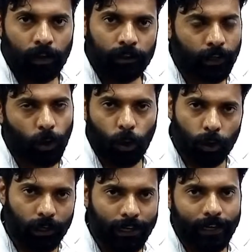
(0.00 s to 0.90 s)
the
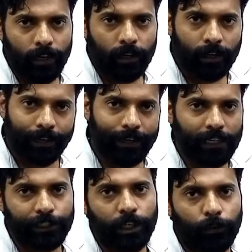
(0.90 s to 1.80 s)
only
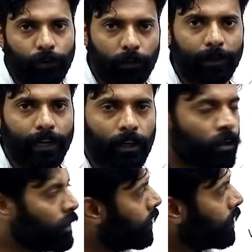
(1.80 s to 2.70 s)
condition will be
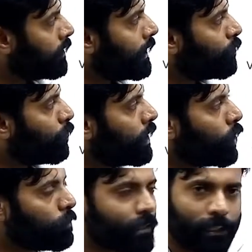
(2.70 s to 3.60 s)
that one
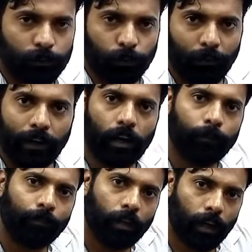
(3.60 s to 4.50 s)
object is moving
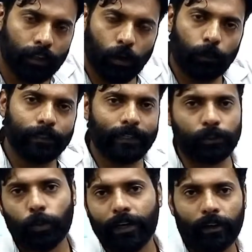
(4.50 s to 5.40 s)
up, the other object is
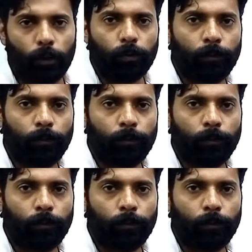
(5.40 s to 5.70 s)
going down.